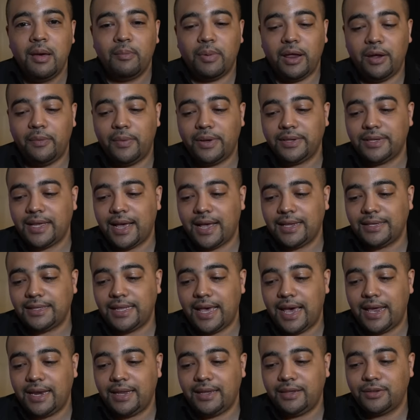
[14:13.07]
But anyways, guys,
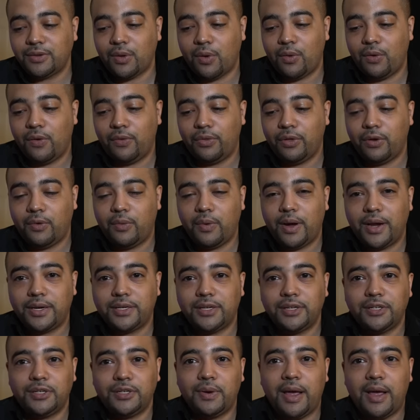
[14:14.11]
that is all the
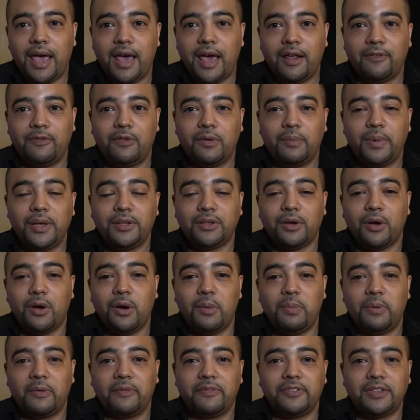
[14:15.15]
questions you had for me, so I
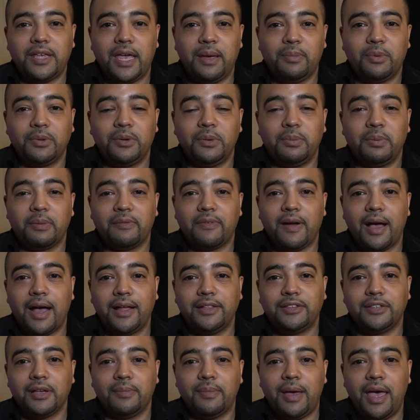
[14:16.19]
hope I was able to
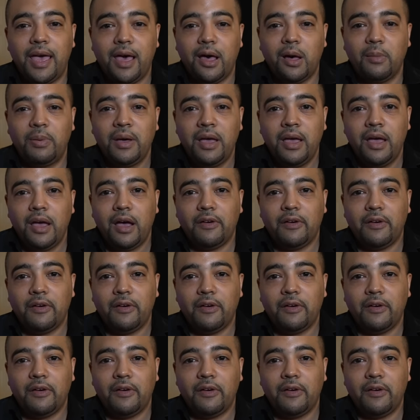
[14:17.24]
provide some help.